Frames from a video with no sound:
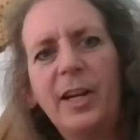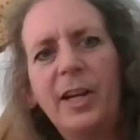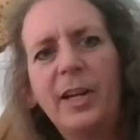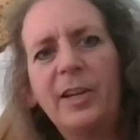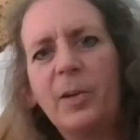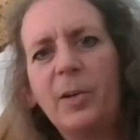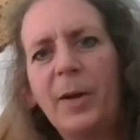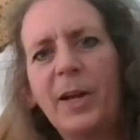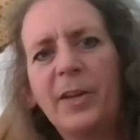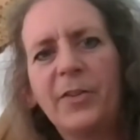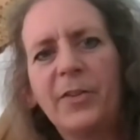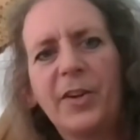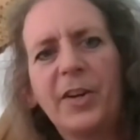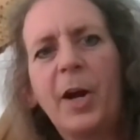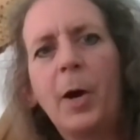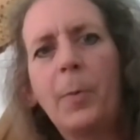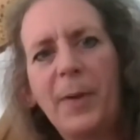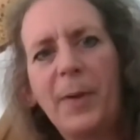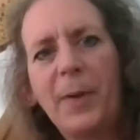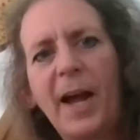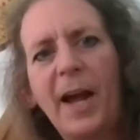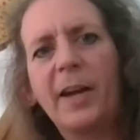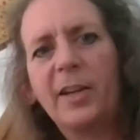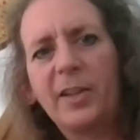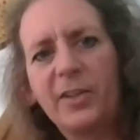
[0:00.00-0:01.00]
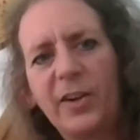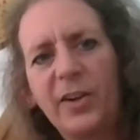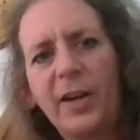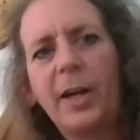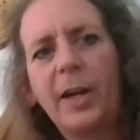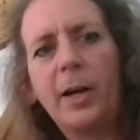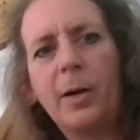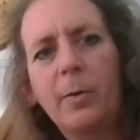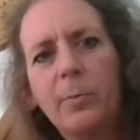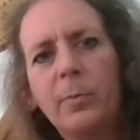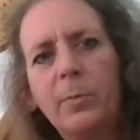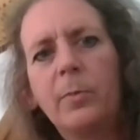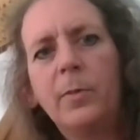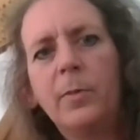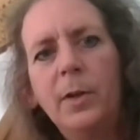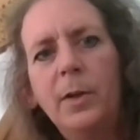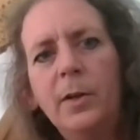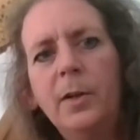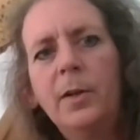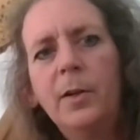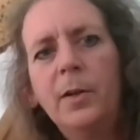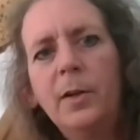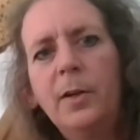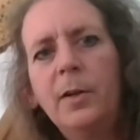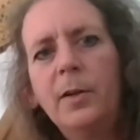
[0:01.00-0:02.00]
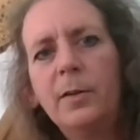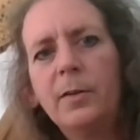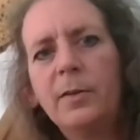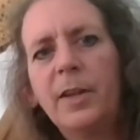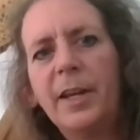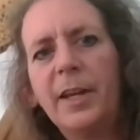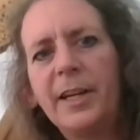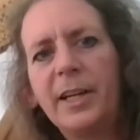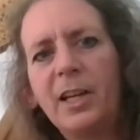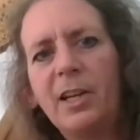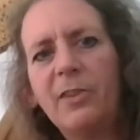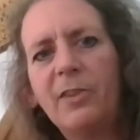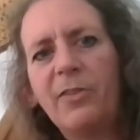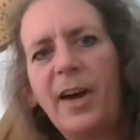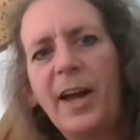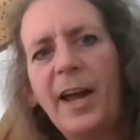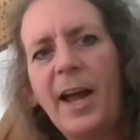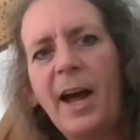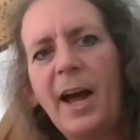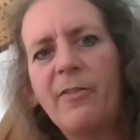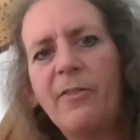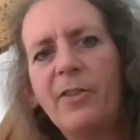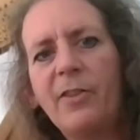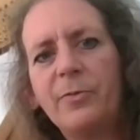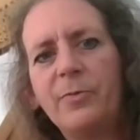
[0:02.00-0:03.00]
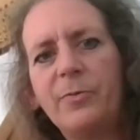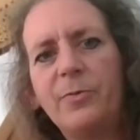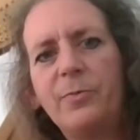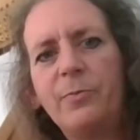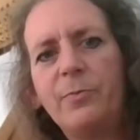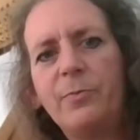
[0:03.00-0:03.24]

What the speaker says: It depends on how panicked I am. Like if I